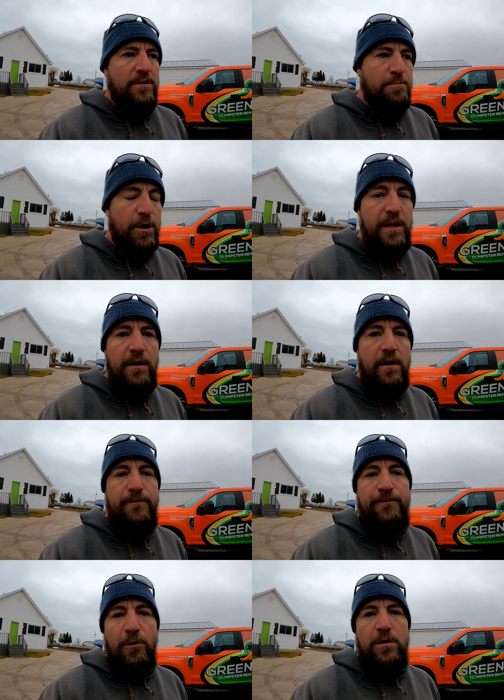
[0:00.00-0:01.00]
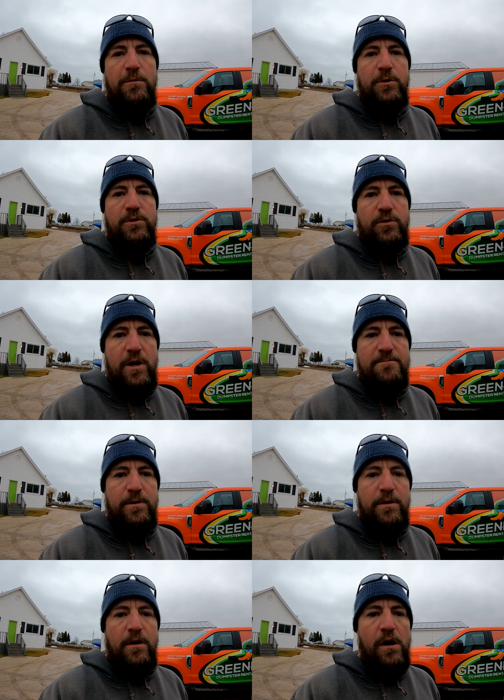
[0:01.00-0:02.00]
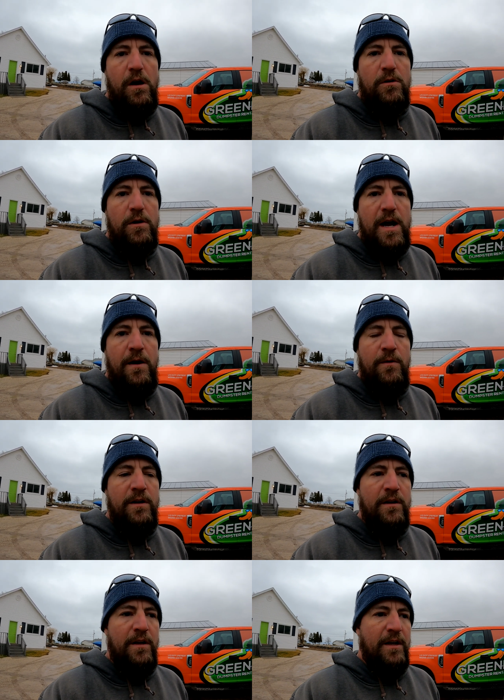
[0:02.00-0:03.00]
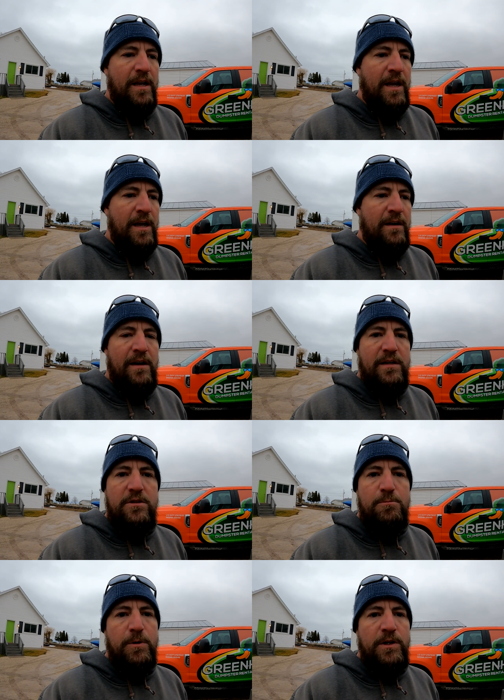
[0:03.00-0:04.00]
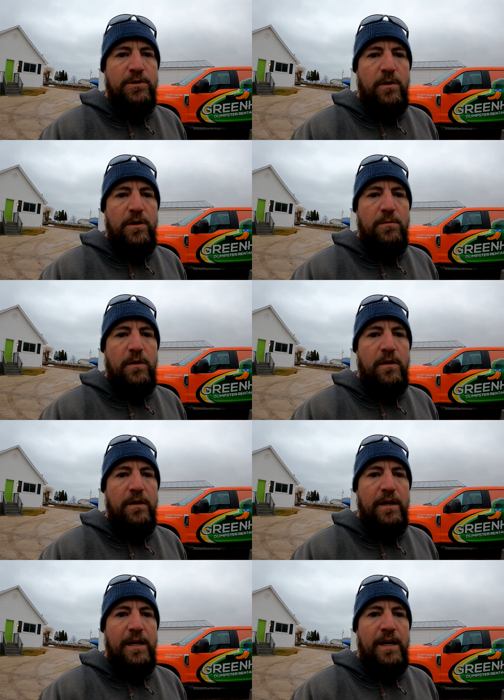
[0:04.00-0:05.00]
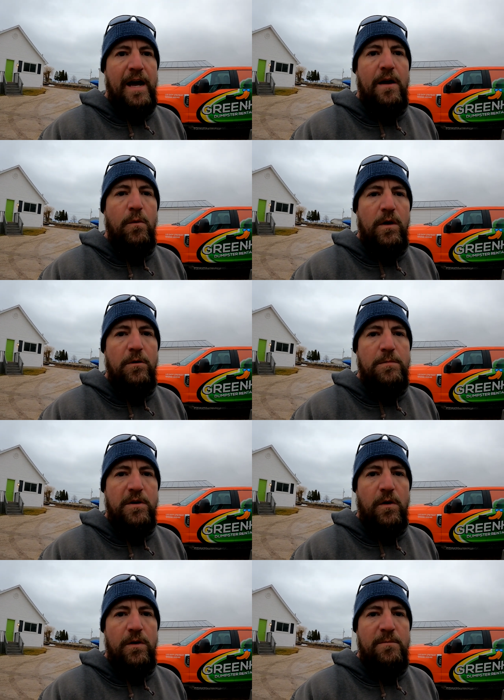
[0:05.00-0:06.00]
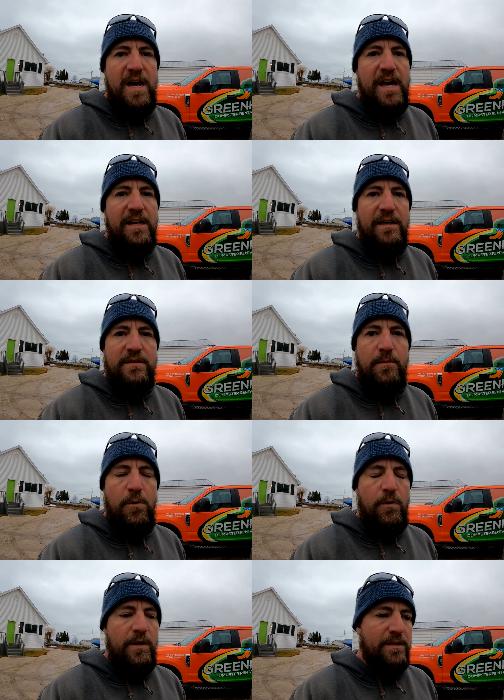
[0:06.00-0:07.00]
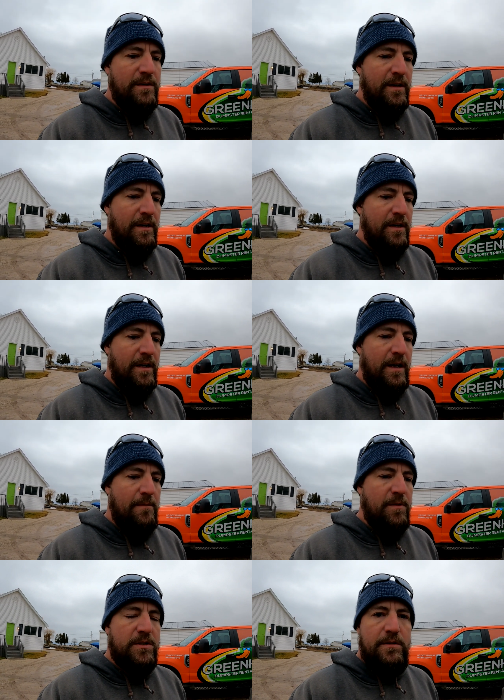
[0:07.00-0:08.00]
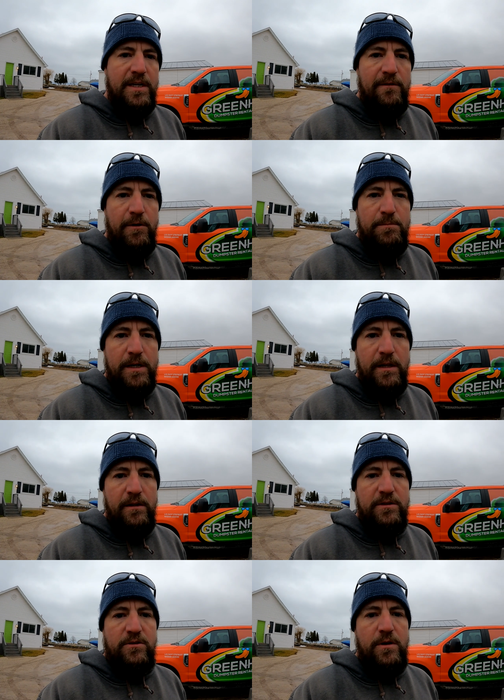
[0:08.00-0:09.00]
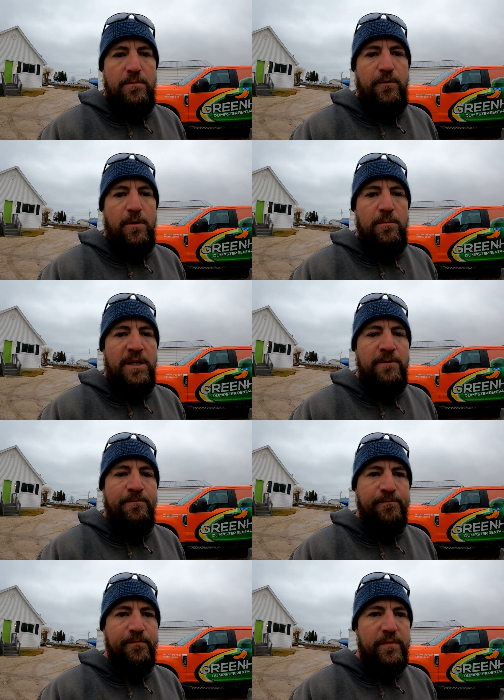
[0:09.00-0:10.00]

So pretty affordable trip all around and uh, super enjoyable. And I will be going back at some point. Um, this was kind of a bucket list trip for me.